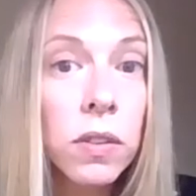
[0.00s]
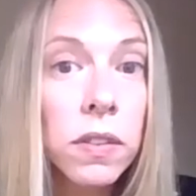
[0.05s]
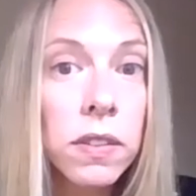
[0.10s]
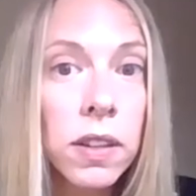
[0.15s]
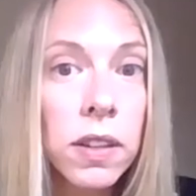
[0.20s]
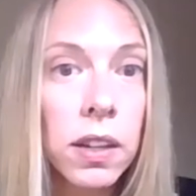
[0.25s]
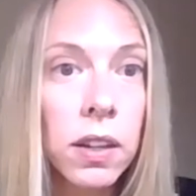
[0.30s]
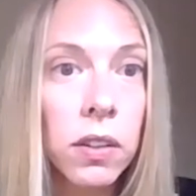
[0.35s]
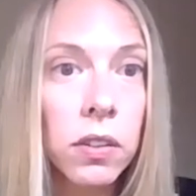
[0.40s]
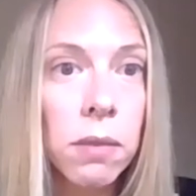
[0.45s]

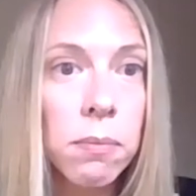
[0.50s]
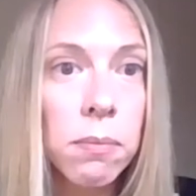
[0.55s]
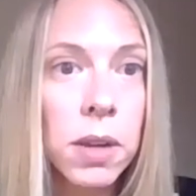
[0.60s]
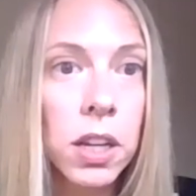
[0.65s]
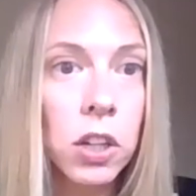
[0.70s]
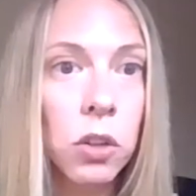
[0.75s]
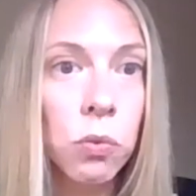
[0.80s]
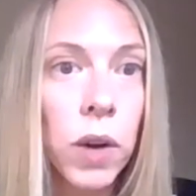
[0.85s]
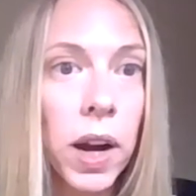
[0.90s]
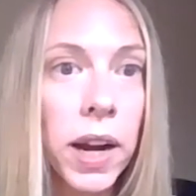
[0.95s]
stand out the
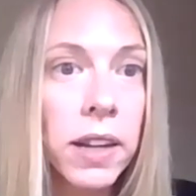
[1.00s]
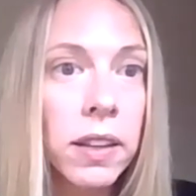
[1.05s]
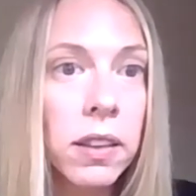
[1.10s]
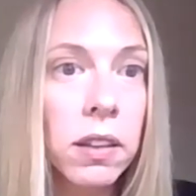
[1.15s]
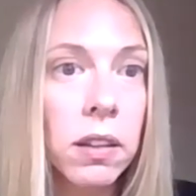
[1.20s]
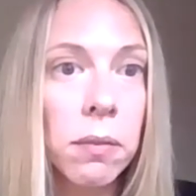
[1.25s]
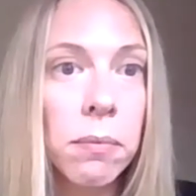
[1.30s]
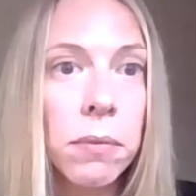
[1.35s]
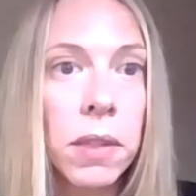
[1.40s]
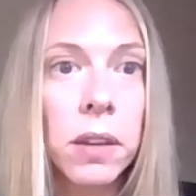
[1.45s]
minute you write
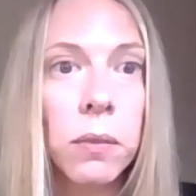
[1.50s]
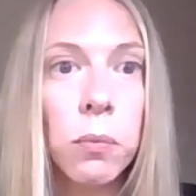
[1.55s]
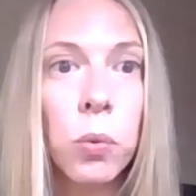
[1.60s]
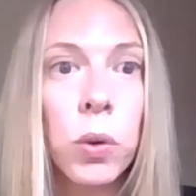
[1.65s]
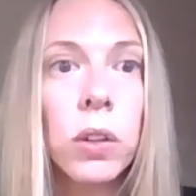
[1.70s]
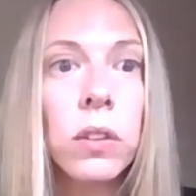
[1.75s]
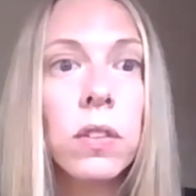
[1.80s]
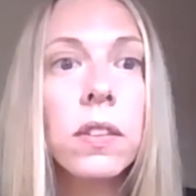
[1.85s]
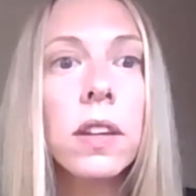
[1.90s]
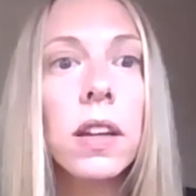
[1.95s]
them, they
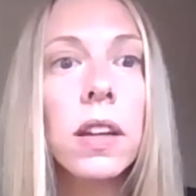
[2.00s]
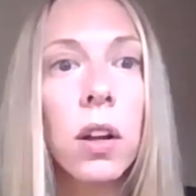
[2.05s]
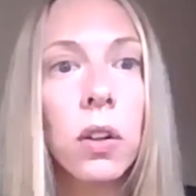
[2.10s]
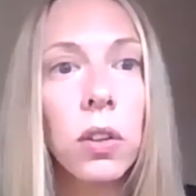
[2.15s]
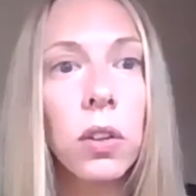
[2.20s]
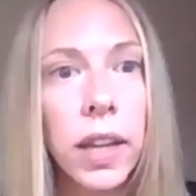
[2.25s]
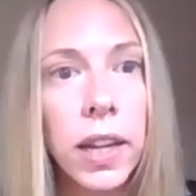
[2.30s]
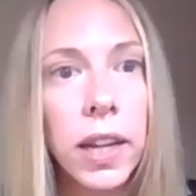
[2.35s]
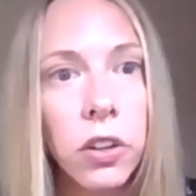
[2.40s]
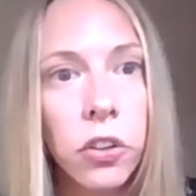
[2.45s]
will stand
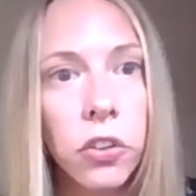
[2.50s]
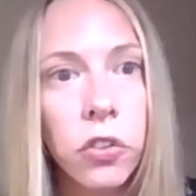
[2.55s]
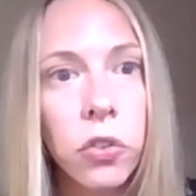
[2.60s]
out later.